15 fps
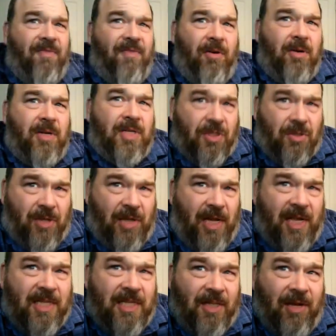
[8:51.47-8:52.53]
Elvira's
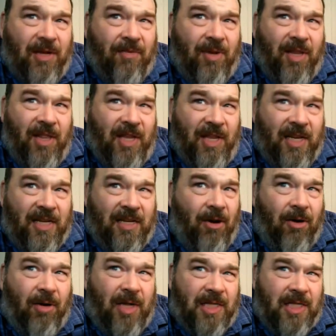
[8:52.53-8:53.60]
easily one of the
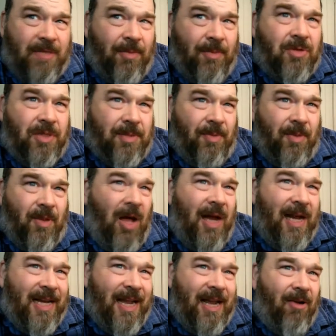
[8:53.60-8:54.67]
darkest, most
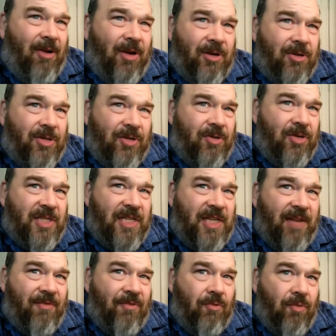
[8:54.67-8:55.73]
malign characters
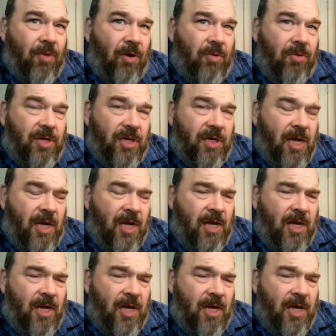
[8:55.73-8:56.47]
Christie ever wrote, and